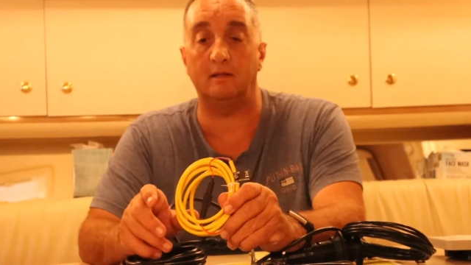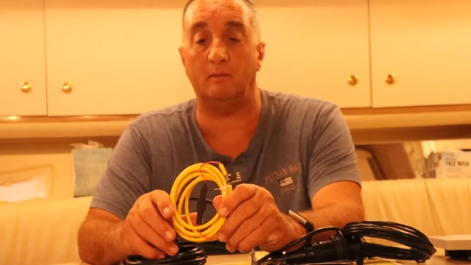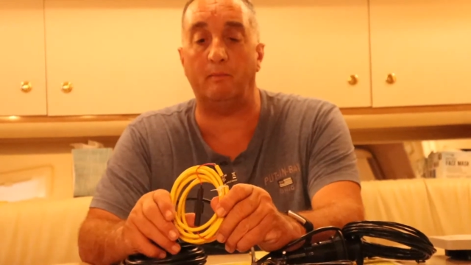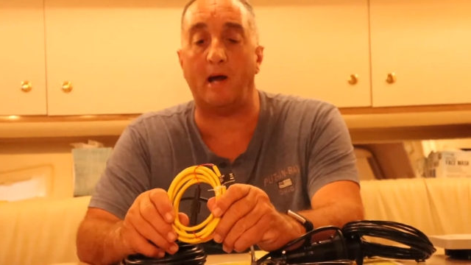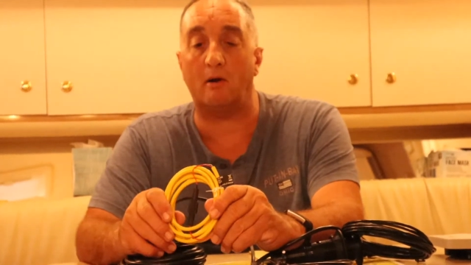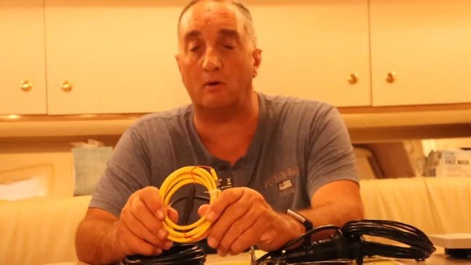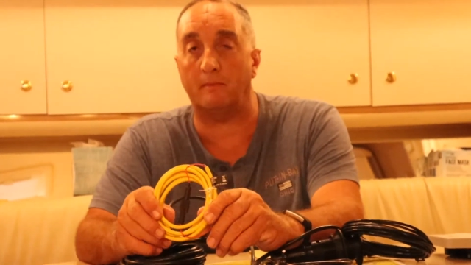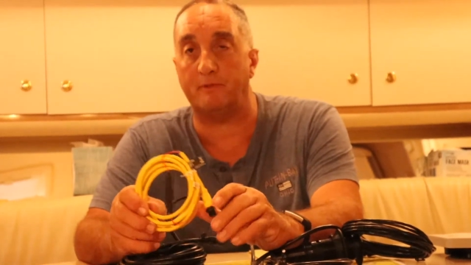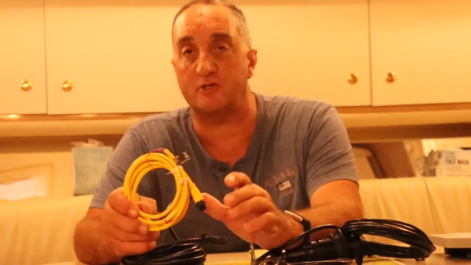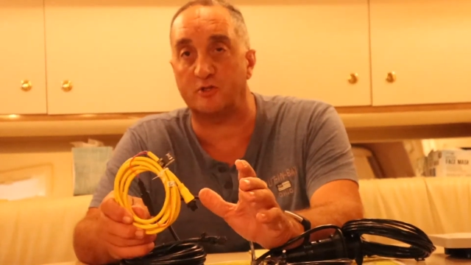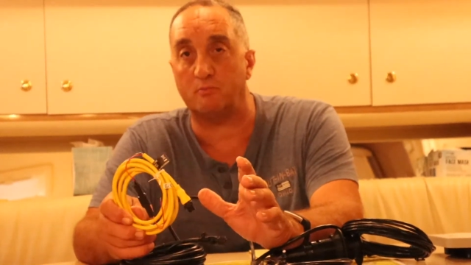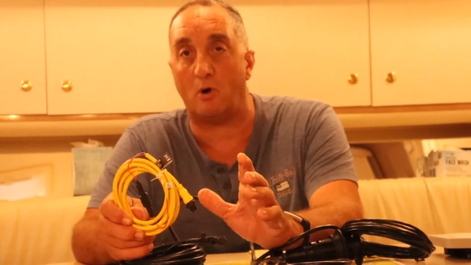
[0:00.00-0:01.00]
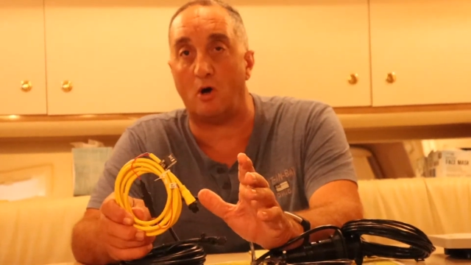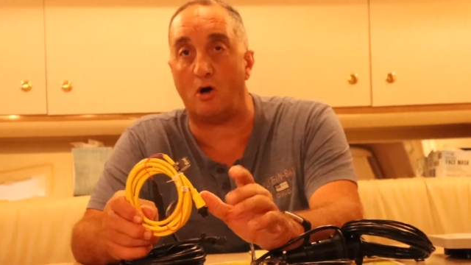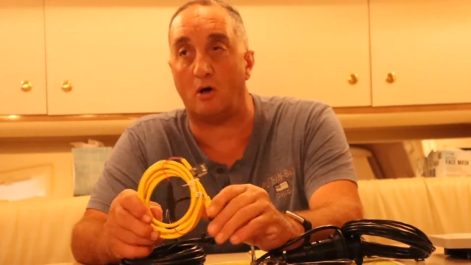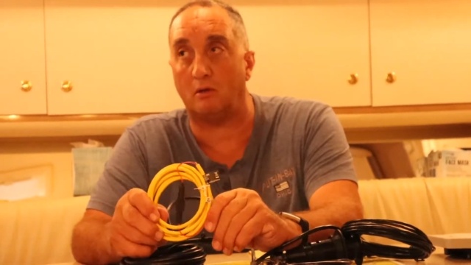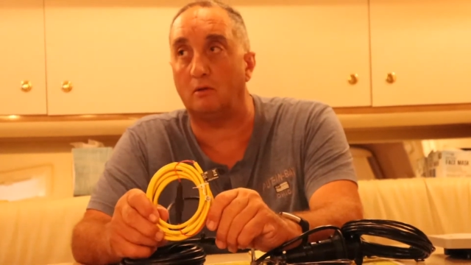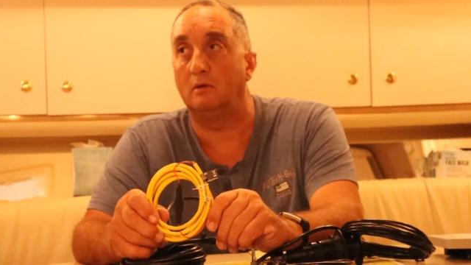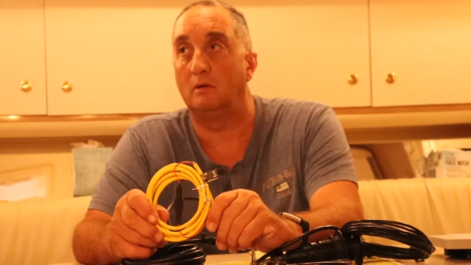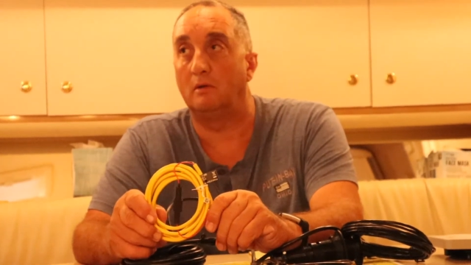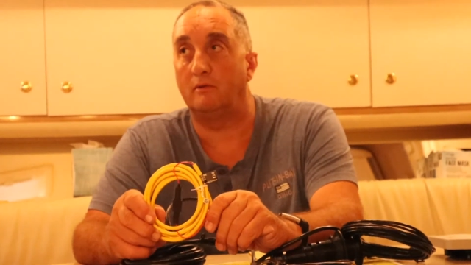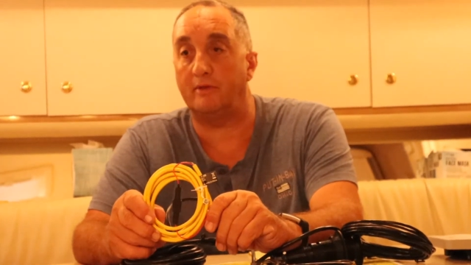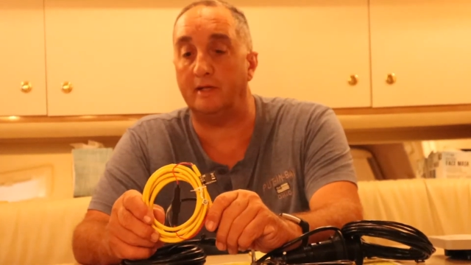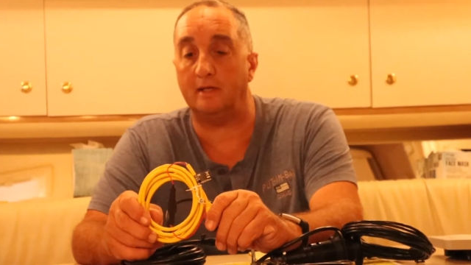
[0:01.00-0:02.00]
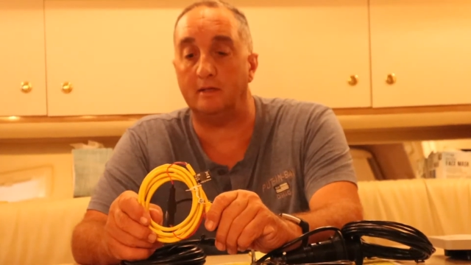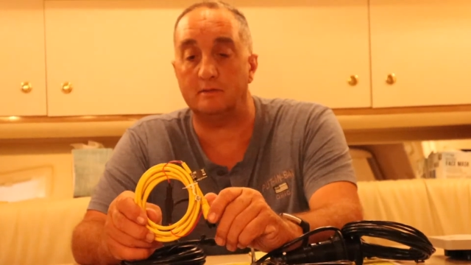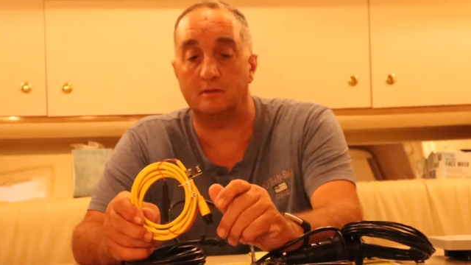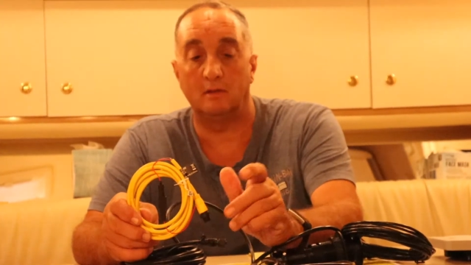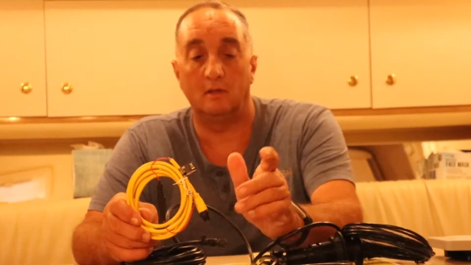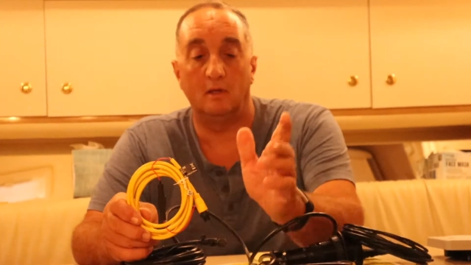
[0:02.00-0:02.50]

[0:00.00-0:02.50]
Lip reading: It'll power up the small things.